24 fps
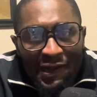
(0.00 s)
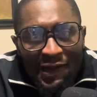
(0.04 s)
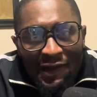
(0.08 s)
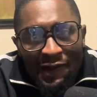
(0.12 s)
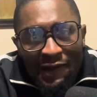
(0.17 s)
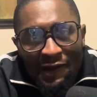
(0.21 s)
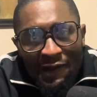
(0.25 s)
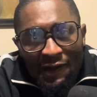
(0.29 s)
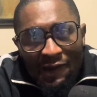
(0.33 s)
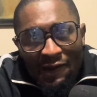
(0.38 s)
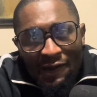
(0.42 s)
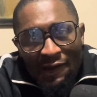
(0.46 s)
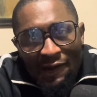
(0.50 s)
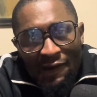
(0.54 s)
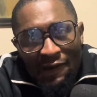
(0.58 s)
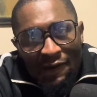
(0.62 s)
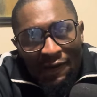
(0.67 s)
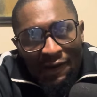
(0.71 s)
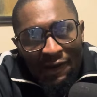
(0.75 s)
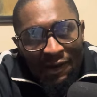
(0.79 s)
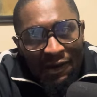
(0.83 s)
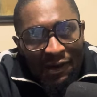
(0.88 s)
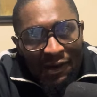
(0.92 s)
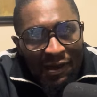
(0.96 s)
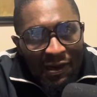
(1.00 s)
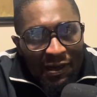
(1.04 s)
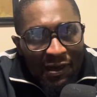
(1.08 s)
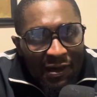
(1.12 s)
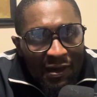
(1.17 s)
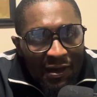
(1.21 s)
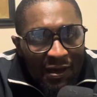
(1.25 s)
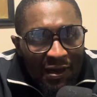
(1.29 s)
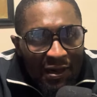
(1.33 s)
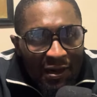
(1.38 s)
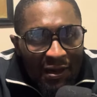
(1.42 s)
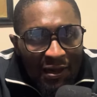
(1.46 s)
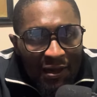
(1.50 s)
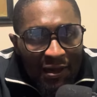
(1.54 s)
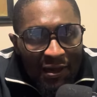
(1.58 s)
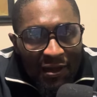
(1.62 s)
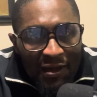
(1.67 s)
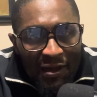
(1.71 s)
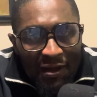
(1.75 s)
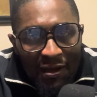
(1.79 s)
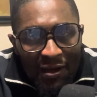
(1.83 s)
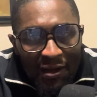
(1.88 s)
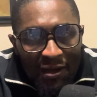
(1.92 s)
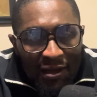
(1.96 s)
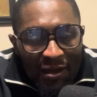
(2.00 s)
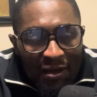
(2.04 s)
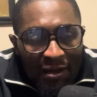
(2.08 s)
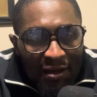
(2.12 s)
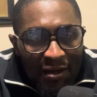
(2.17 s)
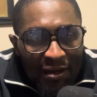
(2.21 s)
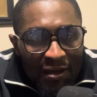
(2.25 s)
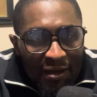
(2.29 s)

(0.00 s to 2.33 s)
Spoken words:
(silence)